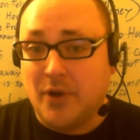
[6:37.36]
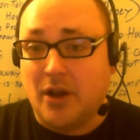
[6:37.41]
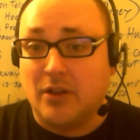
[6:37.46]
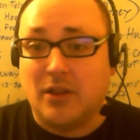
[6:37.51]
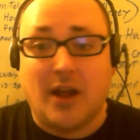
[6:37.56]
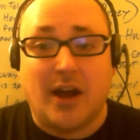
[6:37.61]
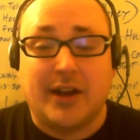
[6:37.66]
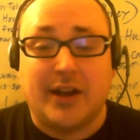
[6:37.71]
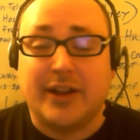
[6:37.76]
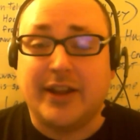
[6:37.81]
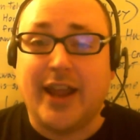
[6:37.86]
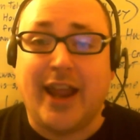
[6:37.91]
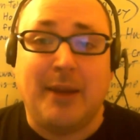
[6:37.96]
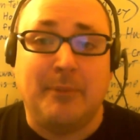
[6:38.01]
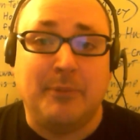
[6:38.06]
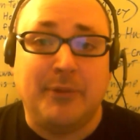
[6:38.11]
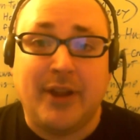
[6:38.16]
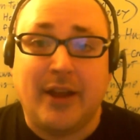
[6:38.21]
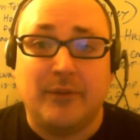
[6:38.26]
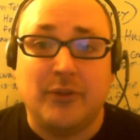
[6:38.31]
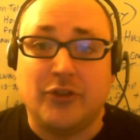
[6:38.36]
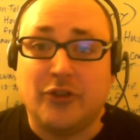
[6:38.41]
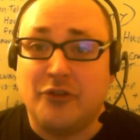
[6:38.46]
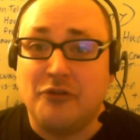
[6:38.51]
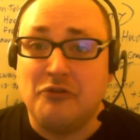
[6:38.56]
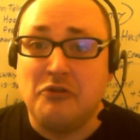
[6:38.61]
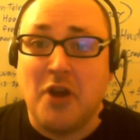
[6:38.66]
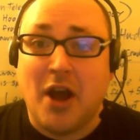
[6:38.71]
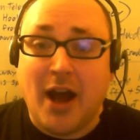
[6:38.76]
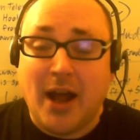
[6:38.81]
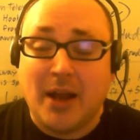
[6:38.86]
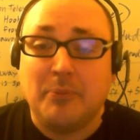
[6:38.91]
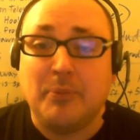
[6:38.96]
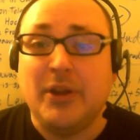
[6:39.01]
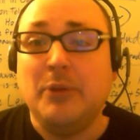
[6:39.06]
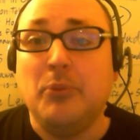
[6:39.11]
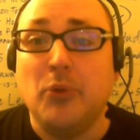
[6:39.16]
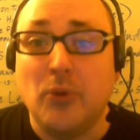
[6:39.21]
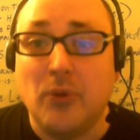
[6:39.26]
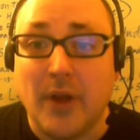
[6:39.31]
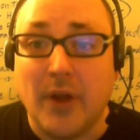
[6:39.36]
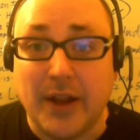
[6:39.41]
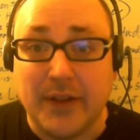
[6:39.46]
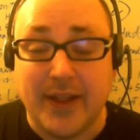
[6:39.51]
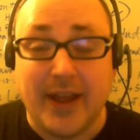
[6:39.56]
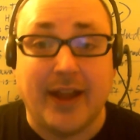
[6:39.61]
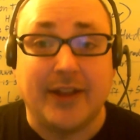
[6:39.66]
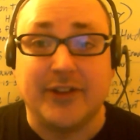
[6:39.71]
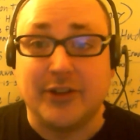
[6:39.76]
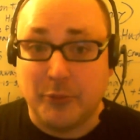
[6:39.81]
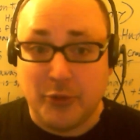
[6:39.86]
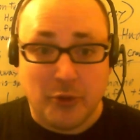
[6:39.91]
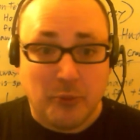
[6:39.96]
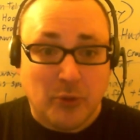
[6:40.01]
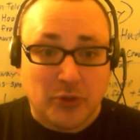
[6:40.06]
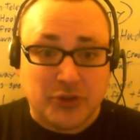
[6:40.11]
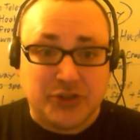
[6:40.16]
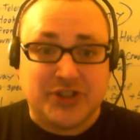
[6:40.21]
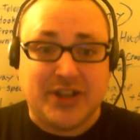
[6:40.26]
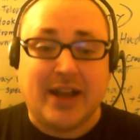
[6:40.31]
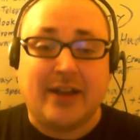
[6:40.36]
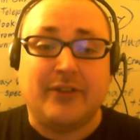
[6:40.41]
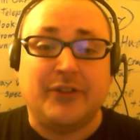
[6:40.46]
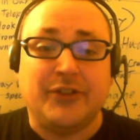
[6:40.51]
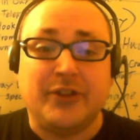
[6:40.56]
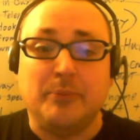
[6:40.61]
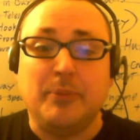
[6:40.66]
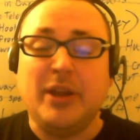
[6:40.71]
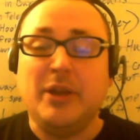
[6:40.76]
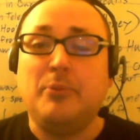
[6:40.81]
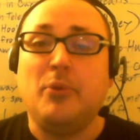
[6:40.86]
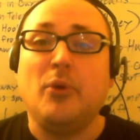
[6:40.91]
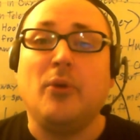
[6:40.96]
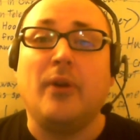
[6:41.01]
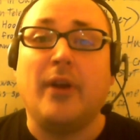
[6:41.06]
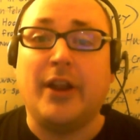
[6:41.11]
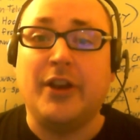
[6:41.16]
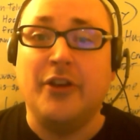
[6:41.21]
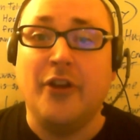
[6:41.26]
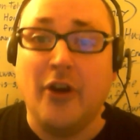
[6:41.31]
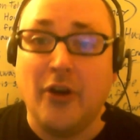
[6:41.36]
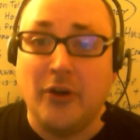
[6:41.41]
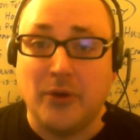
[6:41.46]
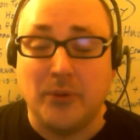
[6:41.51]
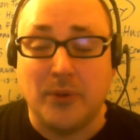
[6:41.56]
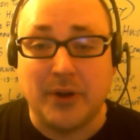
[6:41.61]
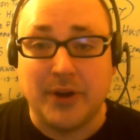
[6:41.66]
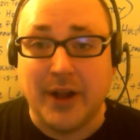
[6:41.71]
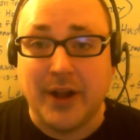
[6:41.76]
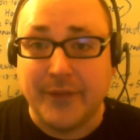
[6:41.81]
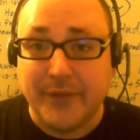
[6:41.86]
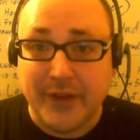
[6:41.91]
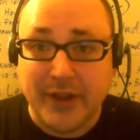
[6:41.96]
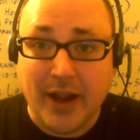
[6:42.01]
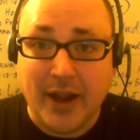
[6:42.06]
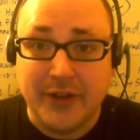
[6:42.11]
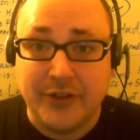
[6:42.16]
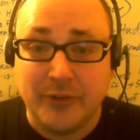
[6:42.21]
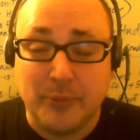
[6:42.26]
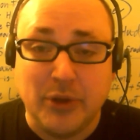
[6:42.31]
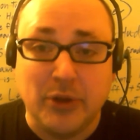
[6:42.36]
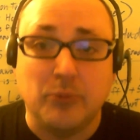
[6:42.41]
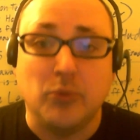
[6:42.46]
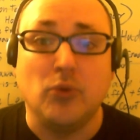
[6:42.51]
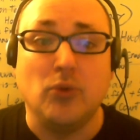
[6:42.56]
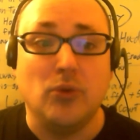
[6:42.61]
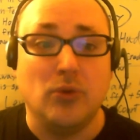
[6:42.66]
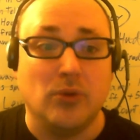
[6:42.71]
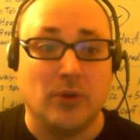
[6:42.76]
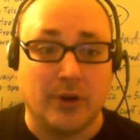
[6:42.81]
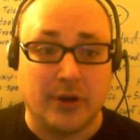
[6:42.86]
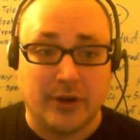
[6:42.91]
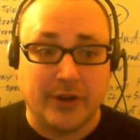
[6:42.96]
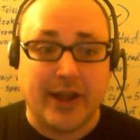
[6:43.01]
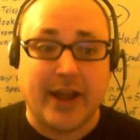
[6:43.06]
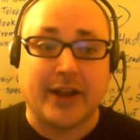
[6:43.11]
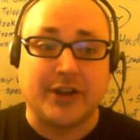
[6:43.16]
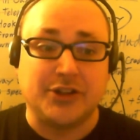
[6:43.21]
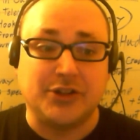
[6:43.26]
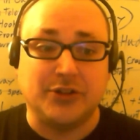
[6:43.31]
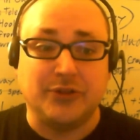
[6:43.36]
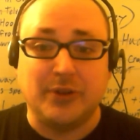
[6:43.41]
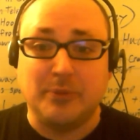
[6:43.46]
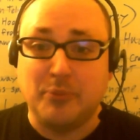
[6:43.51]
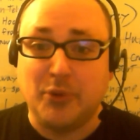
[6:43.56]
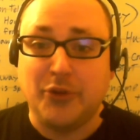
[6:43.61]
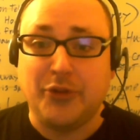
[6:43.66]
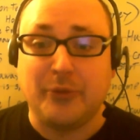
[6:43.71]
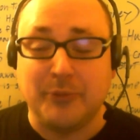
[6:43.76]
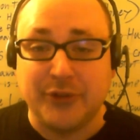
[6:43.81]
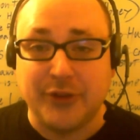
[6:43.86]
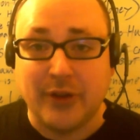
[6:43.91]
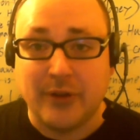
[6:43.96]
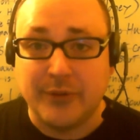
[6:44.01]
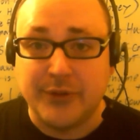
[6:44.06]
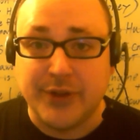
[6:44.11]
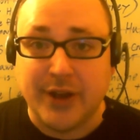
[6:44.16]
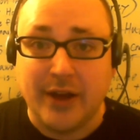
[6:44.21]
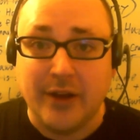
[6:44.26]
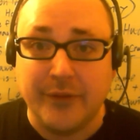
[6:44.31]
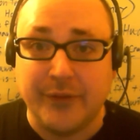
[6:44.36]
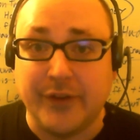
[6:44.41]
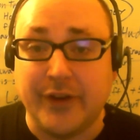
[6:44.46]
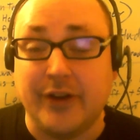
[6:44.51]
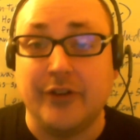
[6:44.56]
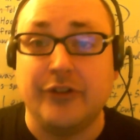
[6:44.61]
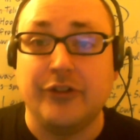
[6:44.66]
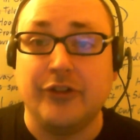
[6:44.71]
A lot of game devs are not people like that. Some of the most talented people I know are not the kinds of people who are going to actually put themselves out there.